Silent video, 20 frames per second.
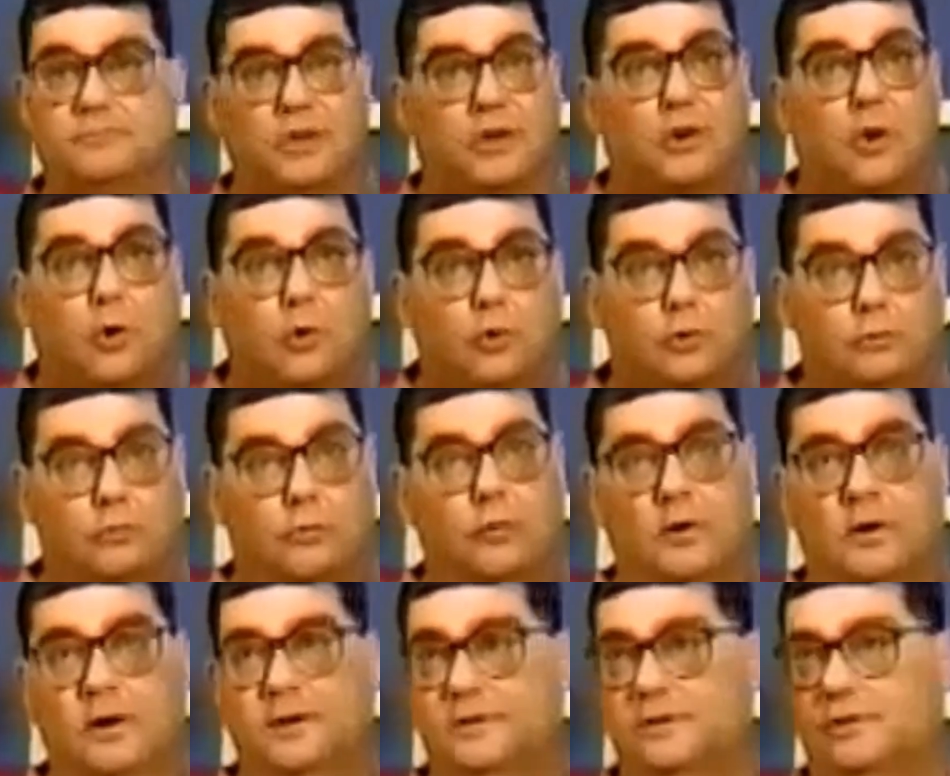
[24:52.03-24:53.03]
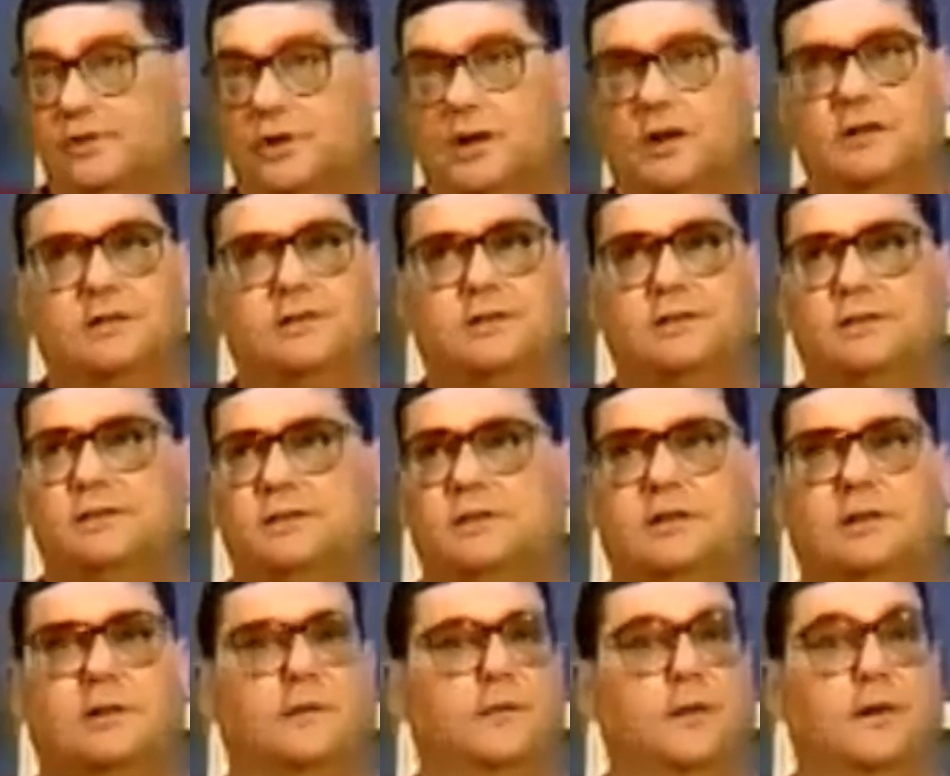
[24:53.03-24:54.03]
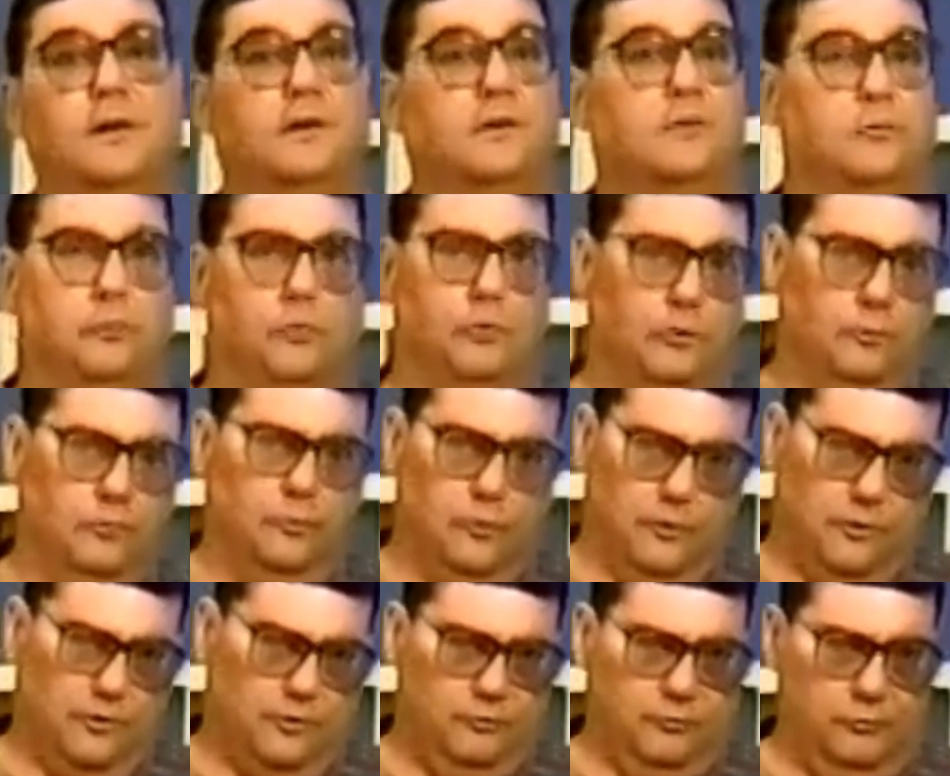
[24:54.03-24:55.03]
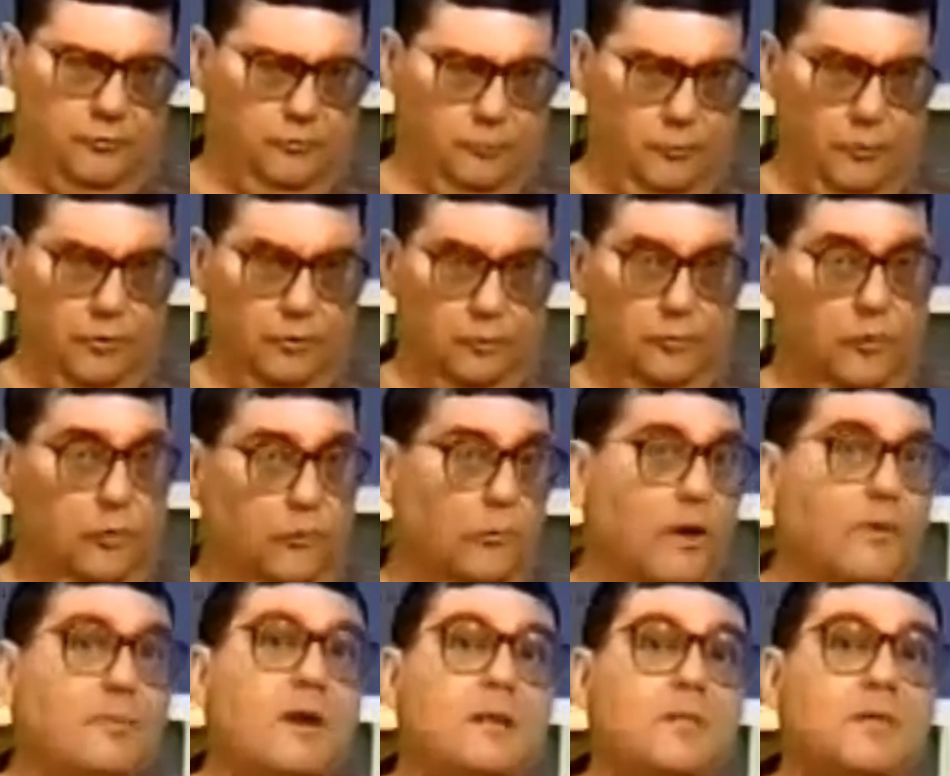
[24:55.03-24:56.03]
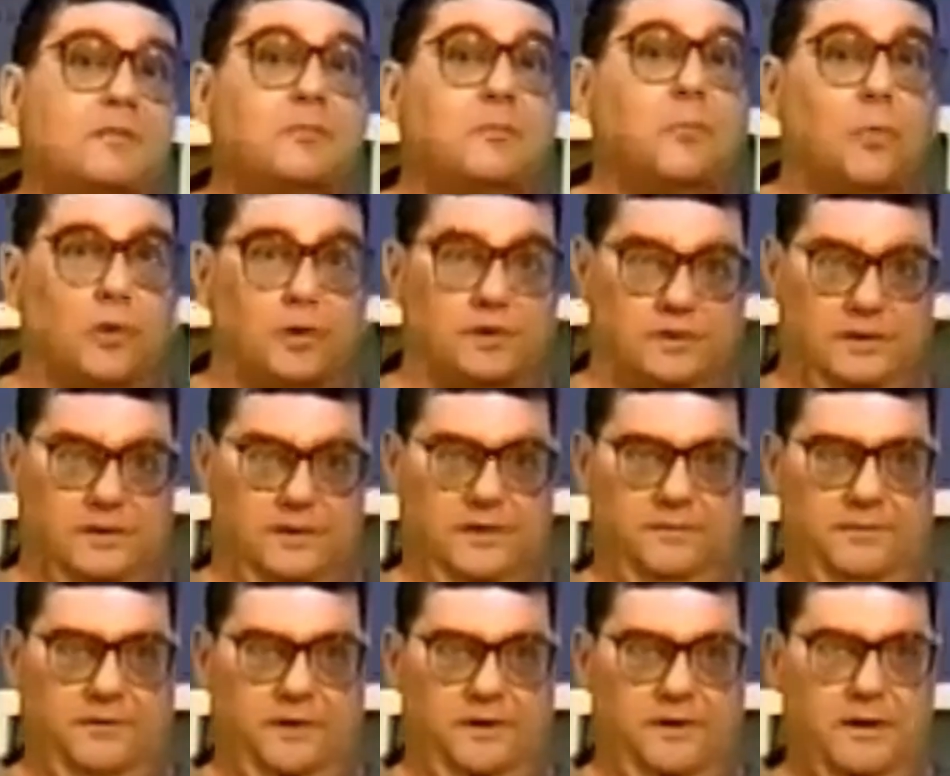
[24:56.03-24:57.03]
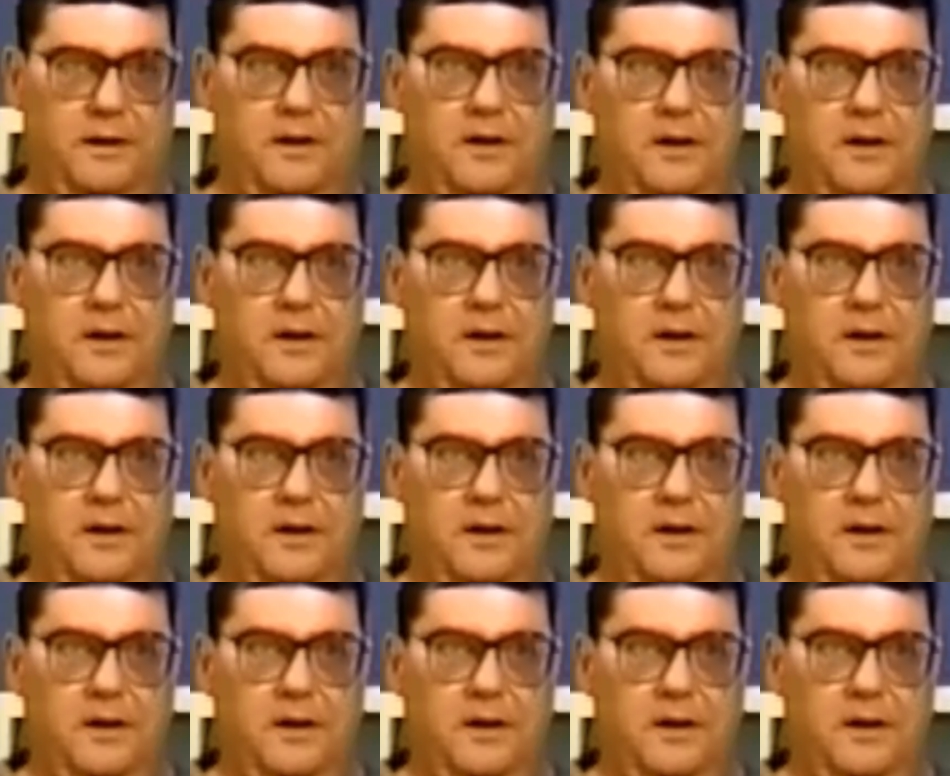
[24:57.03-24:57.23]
the Cold War, as just as significant as World War II or World War I, maybe even more significant,